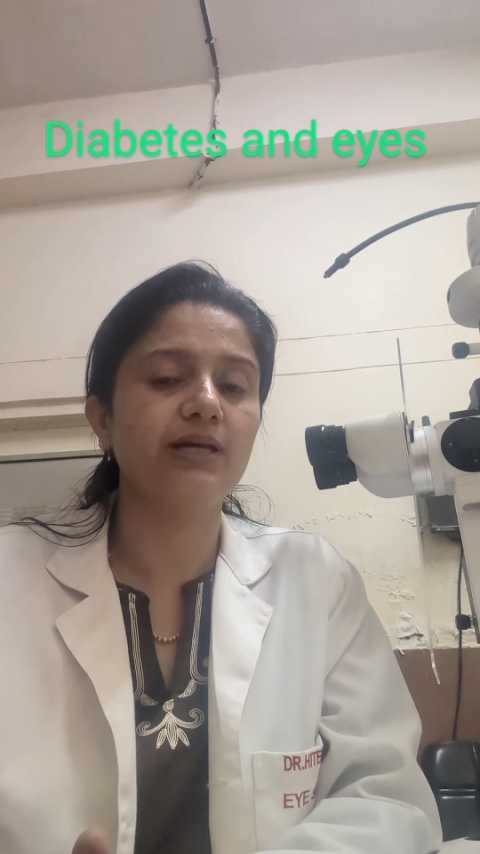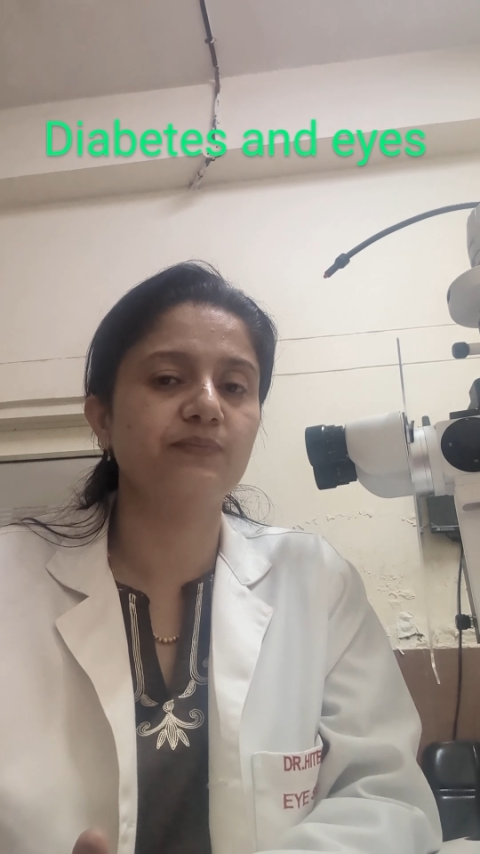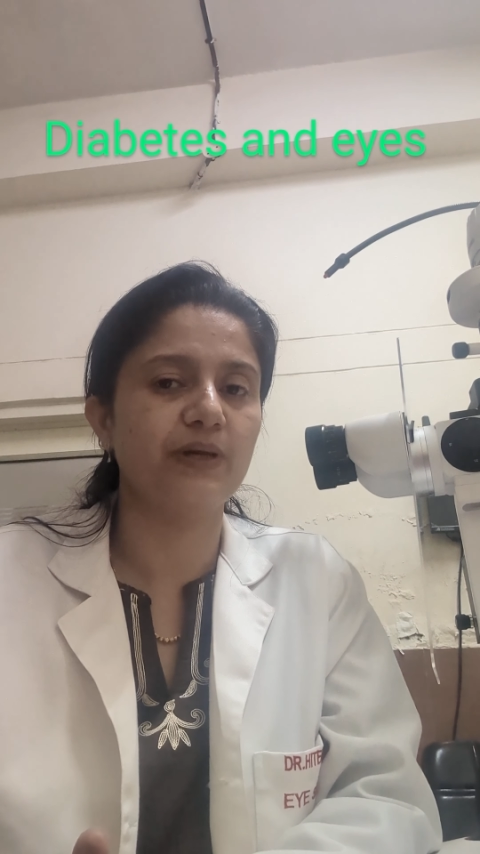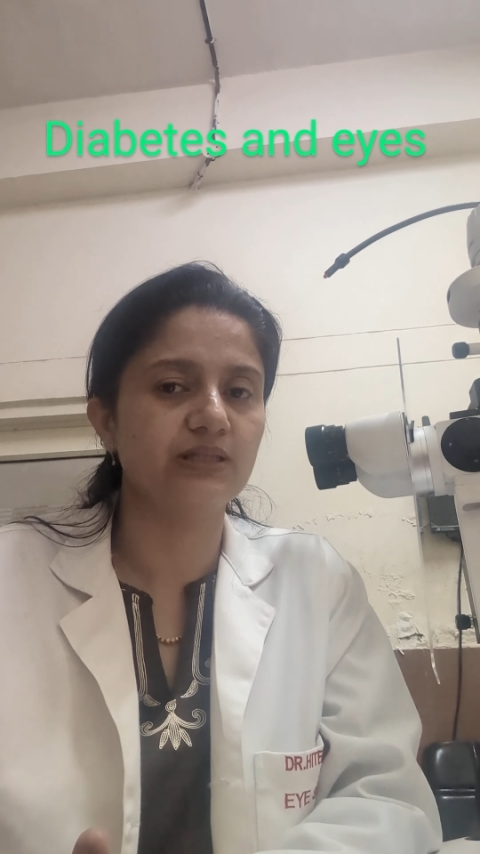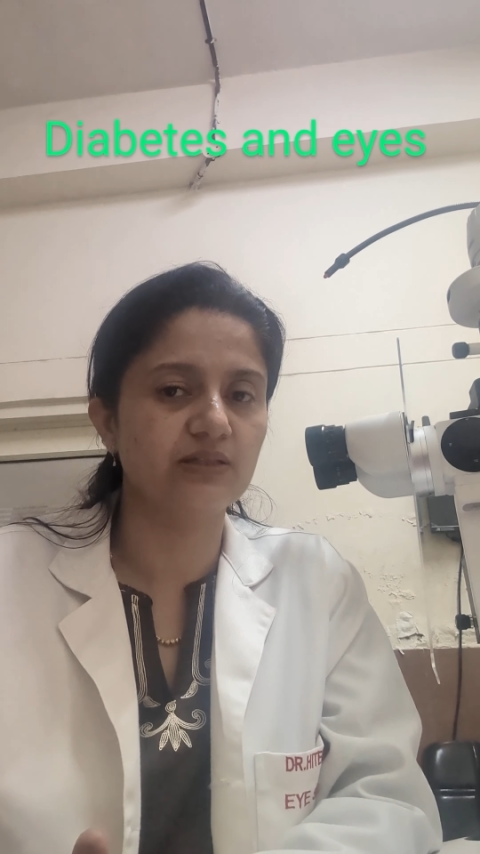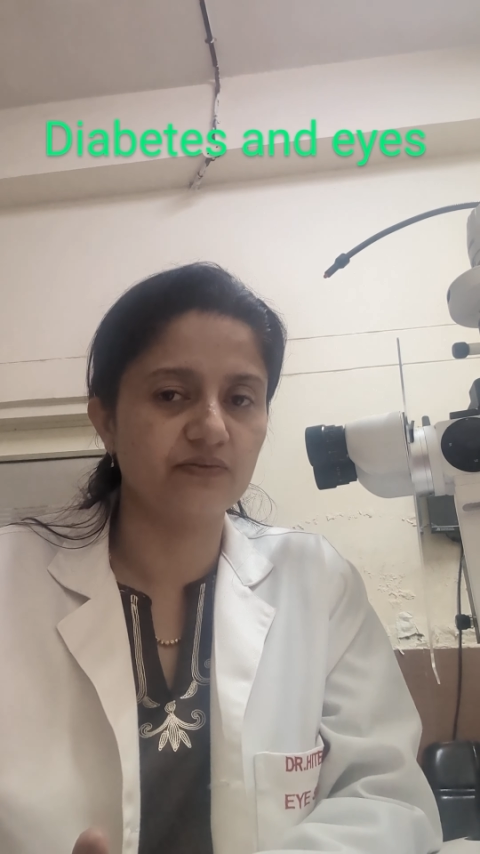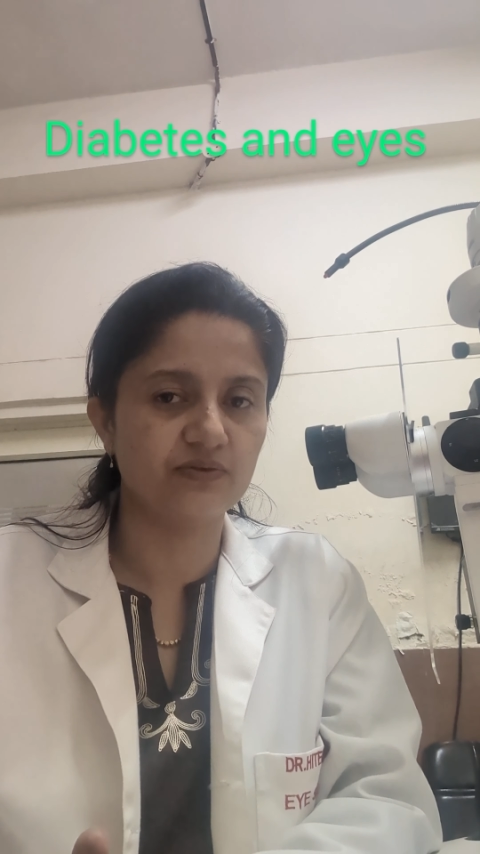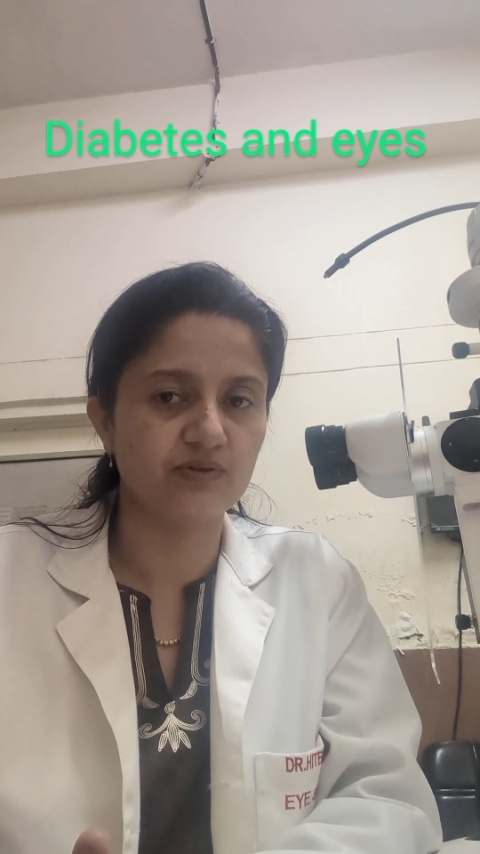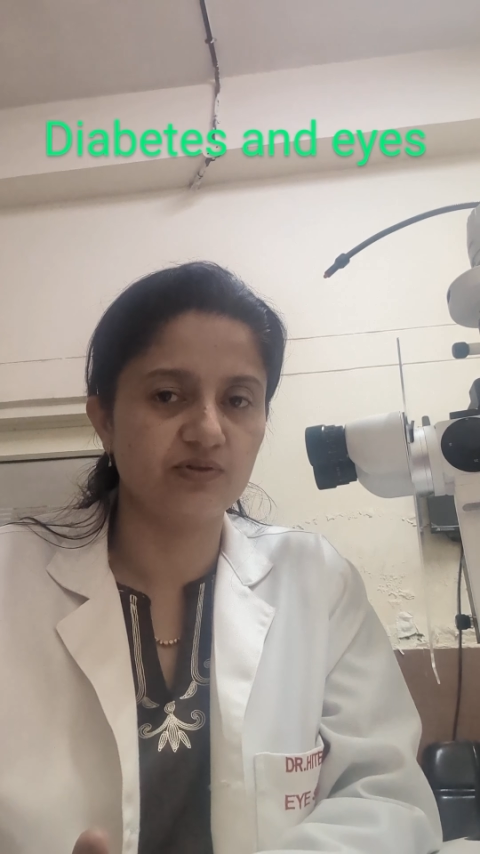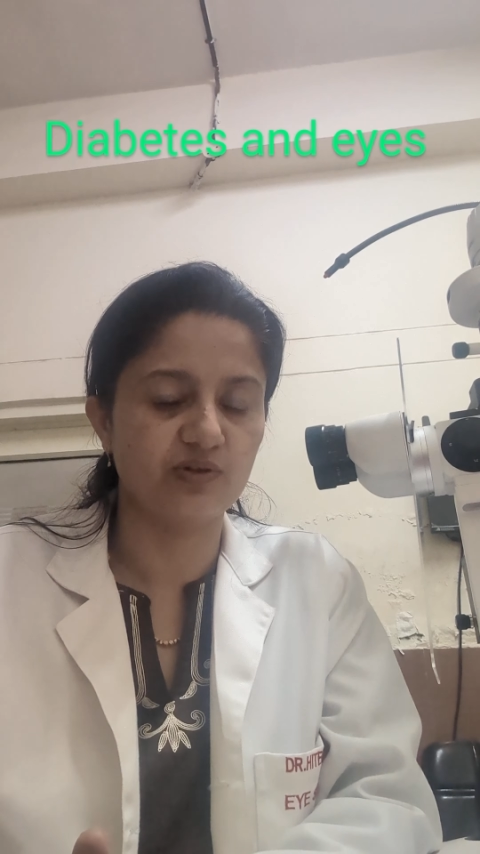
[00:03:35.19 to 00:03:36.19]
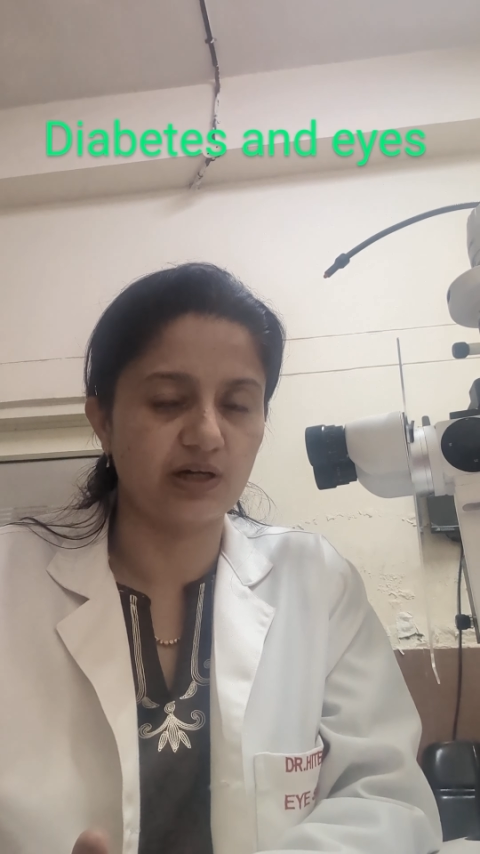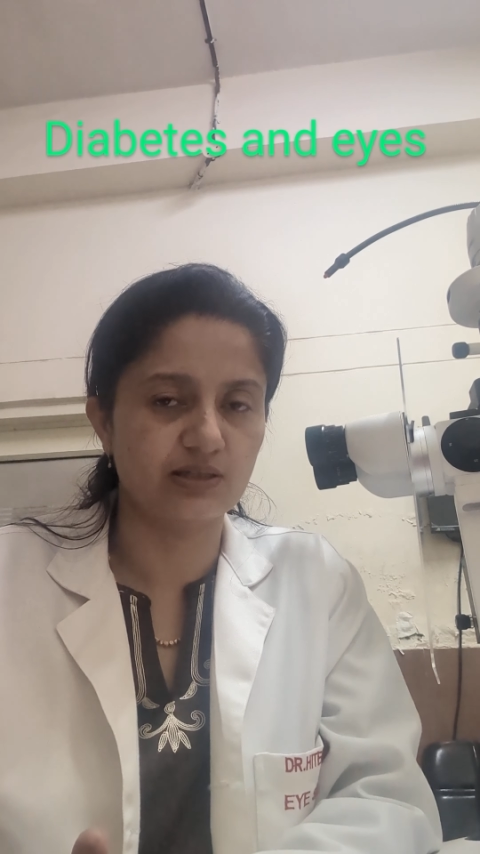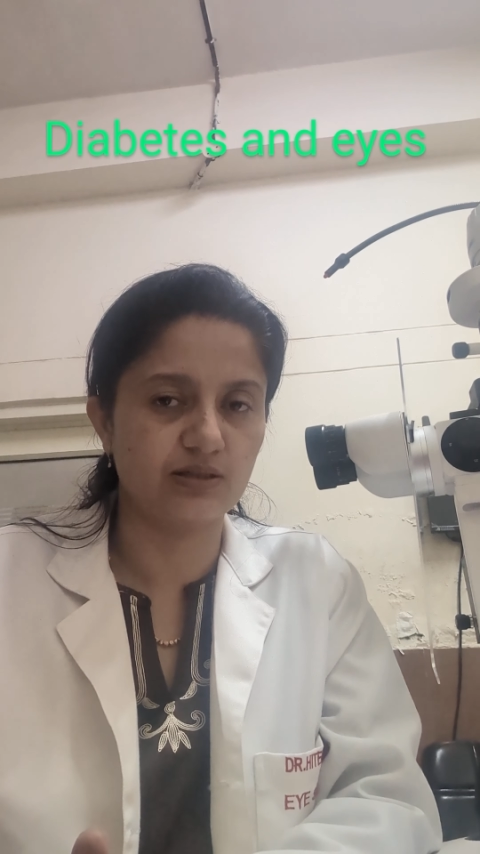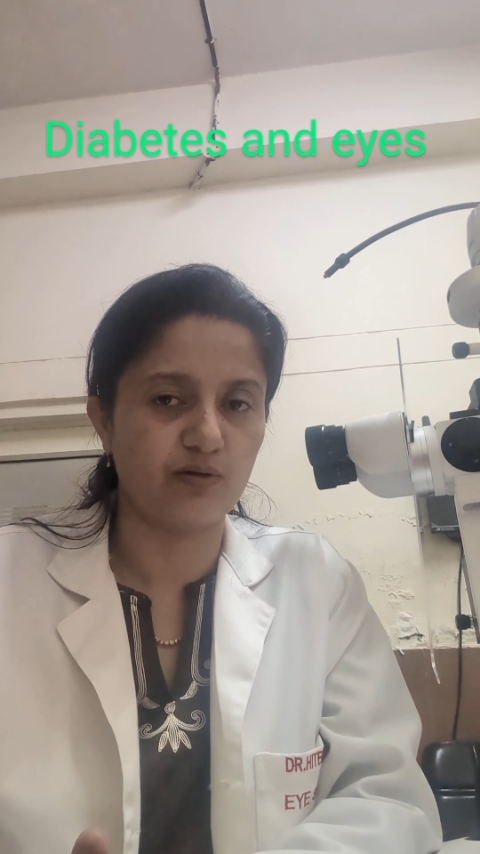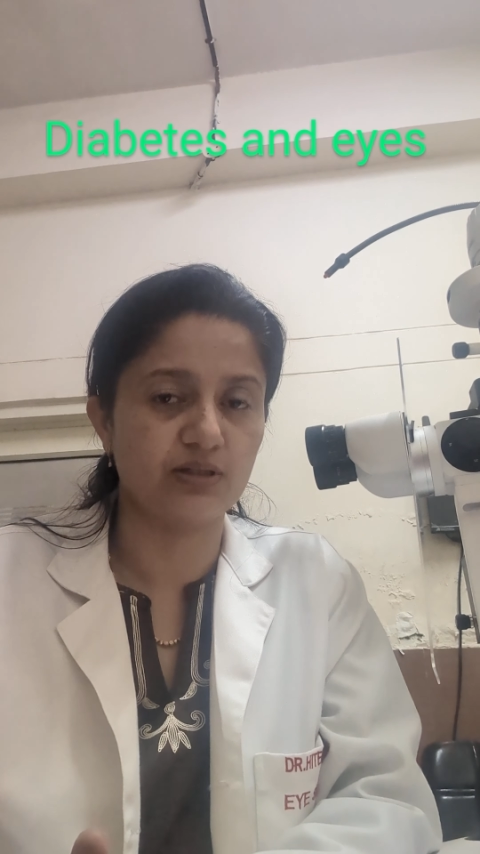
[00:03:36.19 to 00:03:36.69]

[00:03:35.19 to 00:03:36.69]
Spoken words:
expensive drugs